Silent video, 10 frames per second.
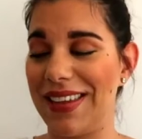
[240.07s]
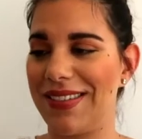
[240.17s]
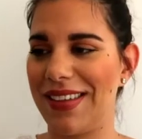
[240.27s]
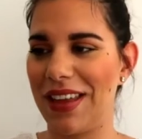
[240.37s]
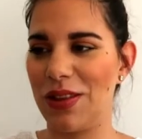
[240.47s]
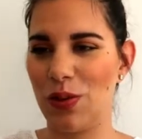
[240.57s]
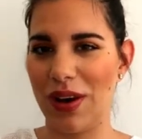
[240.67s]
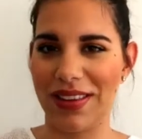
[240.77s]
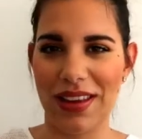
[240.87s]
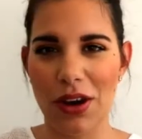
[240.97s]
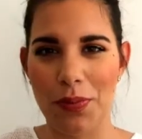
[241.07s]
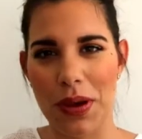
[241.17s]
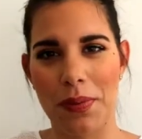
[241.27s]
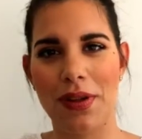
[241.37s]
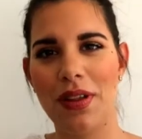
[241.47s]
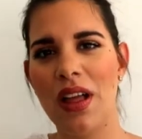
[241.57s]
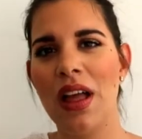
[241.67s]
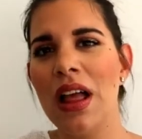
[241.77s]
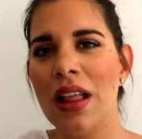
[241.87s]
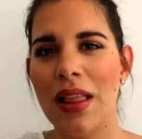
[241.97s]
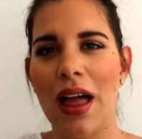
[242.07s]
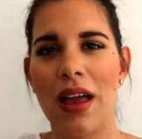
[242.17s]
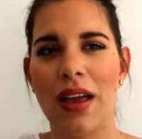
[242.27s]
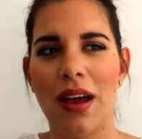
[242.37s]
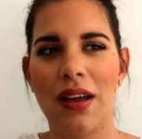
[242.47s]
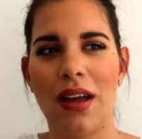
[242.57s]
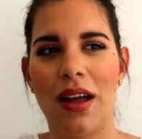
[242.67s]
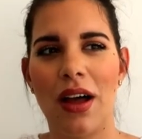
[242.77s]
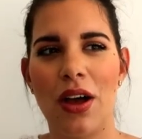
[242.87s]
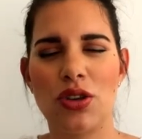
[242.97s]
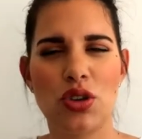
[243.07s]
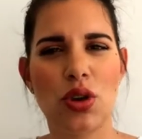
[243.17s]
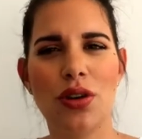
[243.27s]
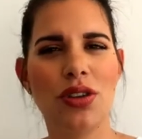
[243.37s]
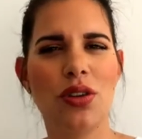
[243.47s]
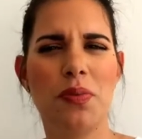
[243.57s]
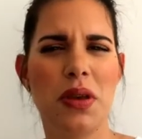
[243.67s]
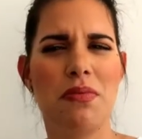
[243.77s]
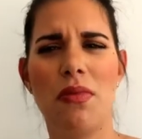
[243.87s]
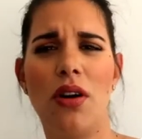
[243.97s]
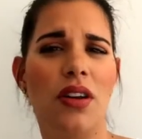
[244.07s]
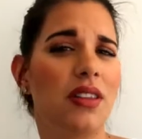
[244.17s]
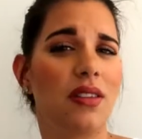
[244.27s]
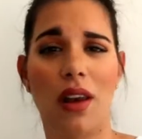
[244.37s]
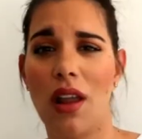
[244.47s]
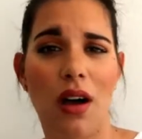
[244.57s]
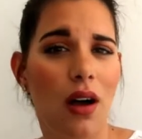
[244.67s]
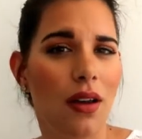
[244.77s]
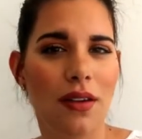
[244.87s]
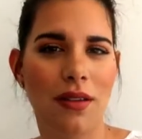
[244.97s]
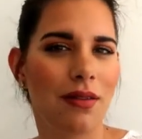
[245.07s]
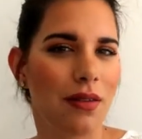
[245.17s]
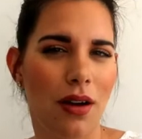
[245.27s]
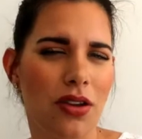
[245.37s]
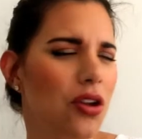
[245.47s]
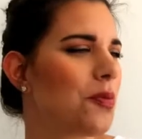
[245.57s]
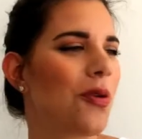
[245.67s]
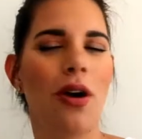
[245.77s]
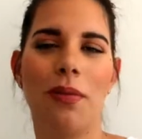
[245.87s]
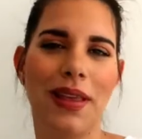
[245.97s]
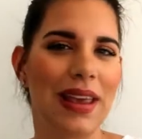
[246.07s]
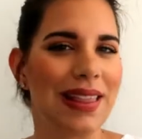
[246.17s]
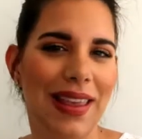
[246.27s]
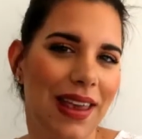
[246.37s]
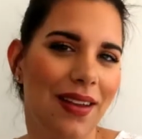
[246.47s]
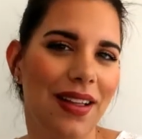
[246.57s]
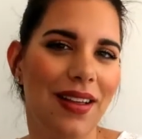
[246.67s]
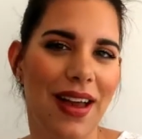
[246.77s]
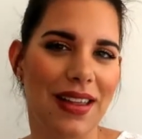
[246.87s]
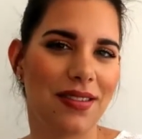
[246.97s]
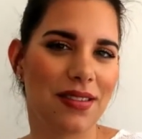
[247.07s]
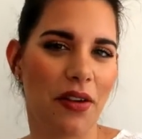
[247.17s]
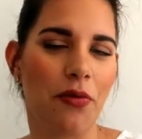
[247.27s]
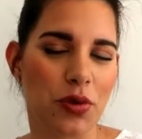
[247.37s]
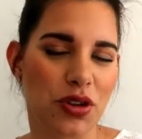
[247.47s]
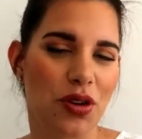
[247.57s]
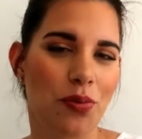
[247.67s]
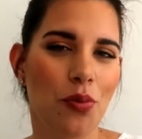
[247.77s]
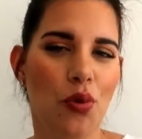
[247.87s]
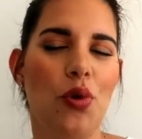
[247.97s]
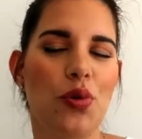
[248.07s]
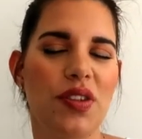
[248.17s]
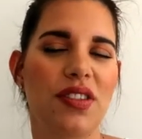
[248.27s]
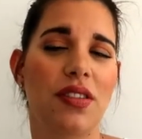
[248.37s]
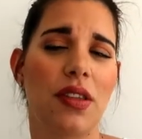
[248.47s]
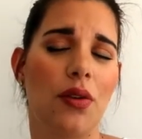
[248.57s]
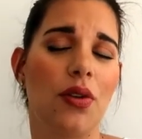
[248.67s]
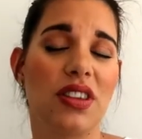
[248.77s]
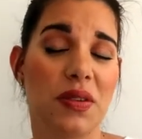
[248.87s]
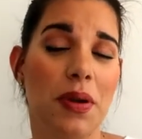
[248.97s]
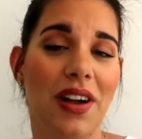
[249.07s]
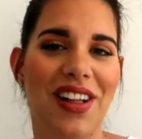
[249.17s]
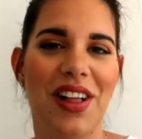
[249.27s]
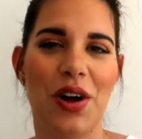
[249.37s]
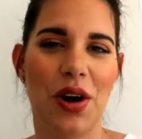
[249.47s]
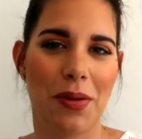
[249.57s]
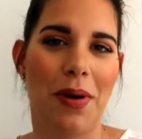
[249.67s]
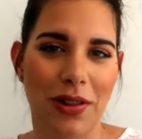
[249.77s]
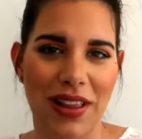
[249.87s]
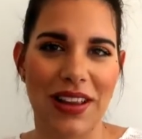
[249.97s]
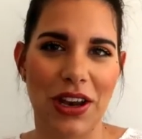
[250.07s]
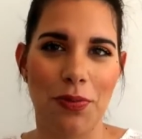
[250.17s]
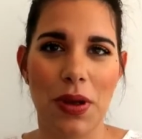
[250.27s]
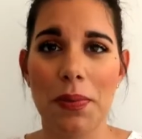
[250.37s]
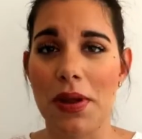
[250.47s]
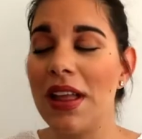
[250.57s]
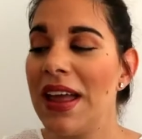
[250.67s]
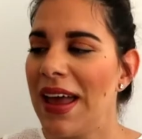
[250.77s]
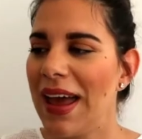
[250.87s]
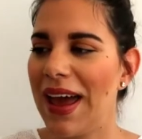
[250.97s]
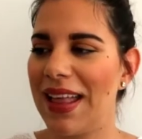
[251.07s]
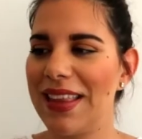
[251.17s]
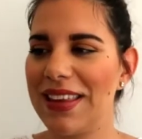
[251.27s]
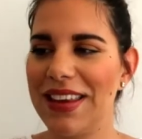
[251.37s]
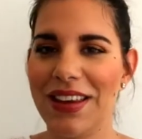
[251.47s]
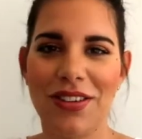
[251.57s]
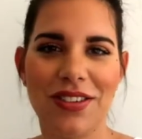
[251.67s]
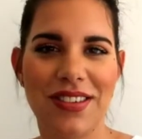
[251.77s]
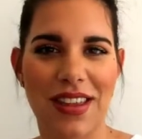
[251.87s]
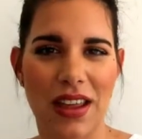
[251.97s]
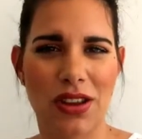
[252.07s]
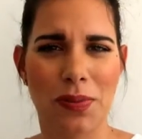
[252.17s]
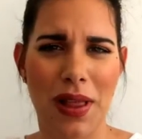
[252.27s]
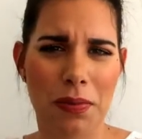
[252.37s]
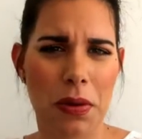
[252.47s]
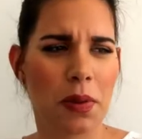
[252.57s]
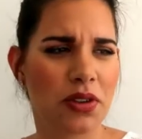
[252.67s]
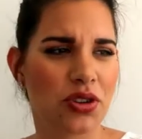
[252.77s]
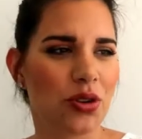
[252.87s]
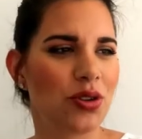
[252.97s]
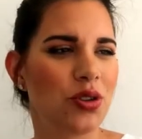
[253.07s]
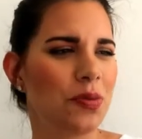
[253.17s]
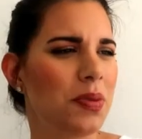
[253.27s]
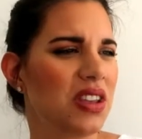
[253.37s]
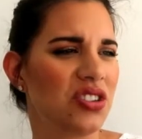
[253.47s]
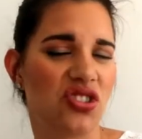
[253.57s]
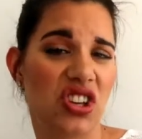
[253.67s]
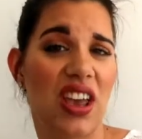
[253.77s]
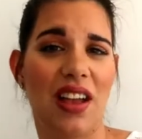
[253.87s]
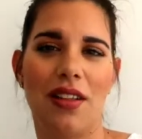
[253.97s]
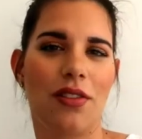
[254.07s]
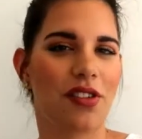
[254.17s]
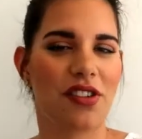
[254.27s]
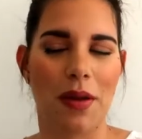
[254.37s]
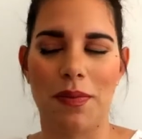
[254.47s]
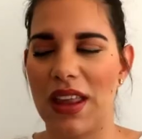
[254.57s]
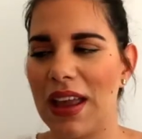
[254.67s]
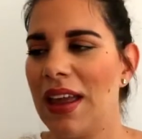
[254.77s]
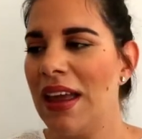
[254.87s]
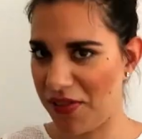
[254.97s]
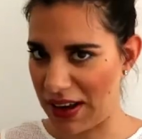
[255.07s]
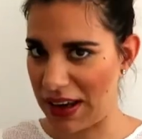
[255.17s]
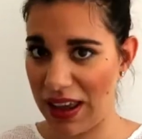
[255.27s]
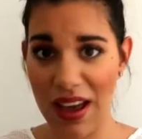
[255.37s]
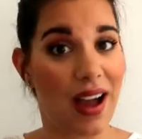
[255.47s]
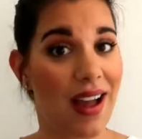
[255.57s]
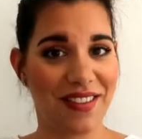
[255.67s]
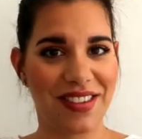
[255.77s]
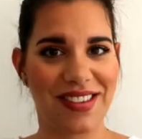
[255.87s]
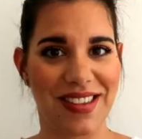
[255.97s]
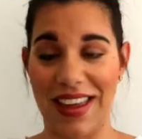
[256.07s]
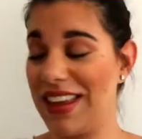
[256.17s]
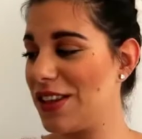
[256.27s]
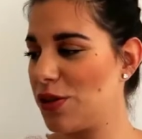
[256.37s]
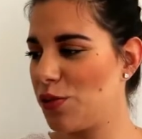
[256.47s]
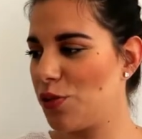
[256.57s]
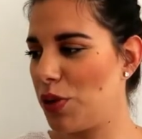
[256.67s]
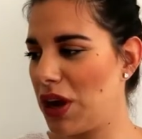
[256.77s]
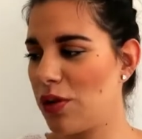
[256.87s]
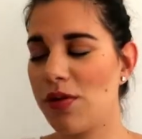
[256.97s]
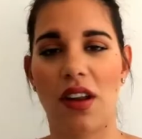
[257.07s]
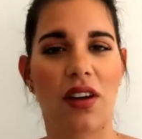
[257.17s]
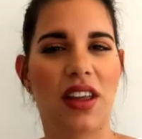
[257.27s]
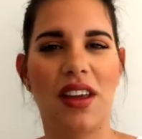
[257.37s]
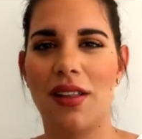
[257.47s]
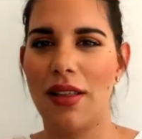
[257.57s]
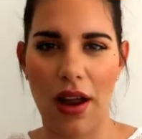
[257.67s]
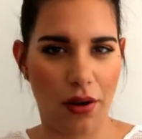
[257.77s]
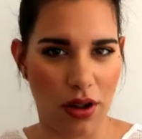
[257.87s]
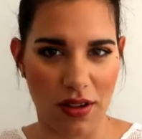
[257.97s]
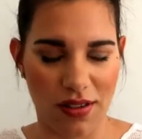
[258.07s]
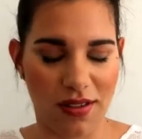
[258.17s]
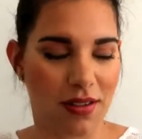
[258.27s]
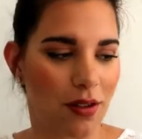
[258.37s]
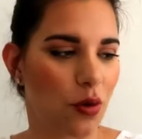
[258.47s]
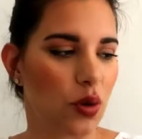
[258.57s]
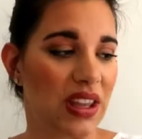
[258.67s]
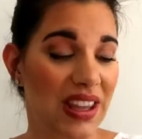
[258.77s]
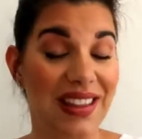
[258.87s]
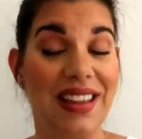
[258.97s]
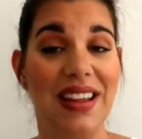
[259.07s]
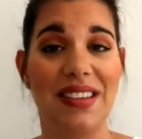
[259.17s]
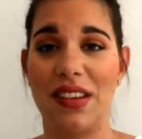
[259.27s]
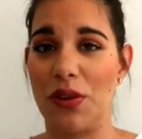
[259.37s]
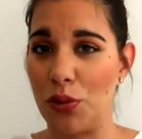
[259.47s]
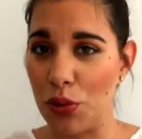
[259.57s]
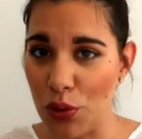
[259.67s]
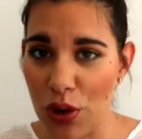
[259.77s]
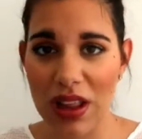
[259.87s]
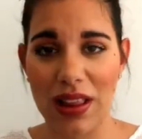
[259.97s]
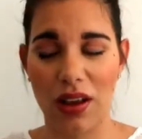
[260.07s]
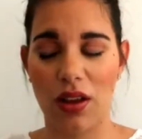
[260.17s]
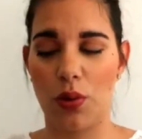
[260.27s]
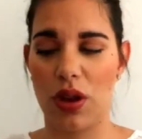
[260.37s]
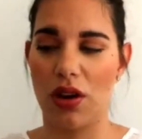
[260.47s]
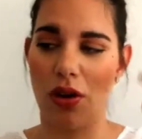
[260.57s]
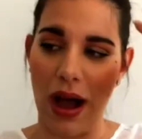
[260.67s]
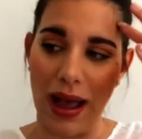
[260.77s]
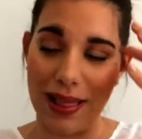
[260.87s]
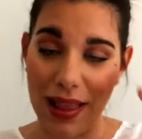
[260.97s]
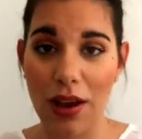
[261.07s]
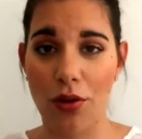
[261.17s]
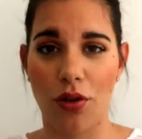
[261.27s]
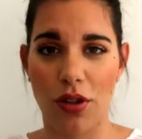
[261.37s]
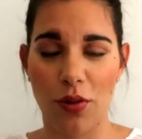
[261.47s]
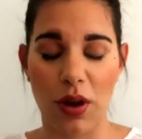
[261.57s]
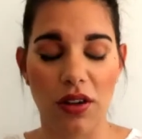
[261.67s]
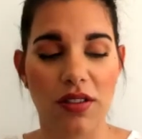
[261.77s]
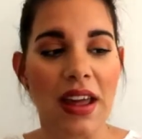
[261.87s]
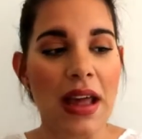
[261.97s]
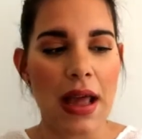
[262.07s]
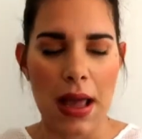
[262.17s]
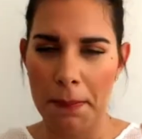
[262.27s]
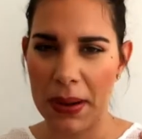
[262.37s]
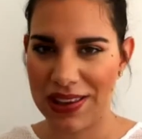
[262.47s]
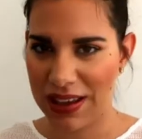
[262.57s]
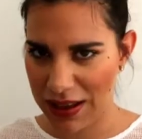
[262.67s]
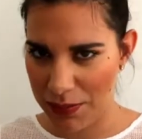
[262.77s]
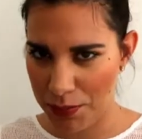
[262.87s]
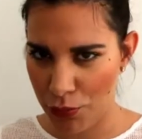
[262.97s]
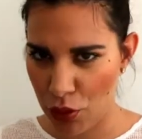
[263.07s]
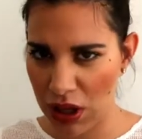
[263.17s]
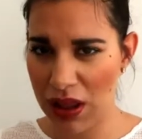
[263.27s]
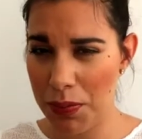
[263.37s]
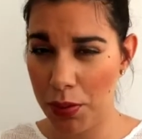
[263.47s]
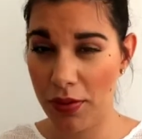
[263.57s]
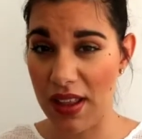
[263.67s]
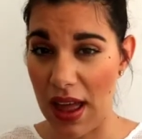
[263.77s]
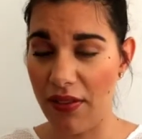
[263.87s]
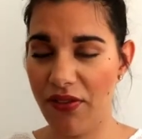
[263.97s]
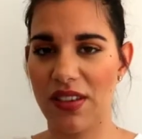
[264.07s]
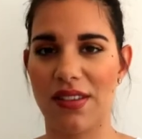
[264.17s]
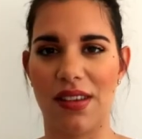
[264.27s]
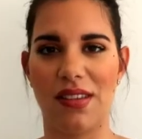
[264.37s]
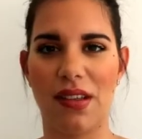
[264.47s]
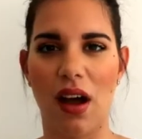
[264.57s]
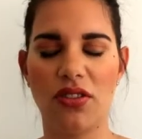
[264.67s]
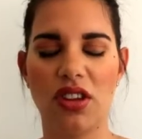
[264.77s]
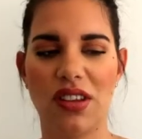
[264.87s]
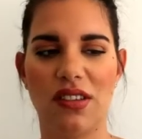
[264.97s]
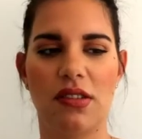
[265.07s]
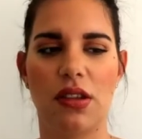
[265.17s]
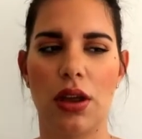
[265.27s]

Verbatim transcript: they say to Latino people, like, uh, shouldn't you be mowing the lawn? you're probably illegal and the stuff which are most stereotypical about Latino people. And Latinos say to black people, shouldn't you be in jail or something? It's funny, I have to say, his videos are hilarious. So he does really good video. I like Rui's videos. But he really puts emphasis on the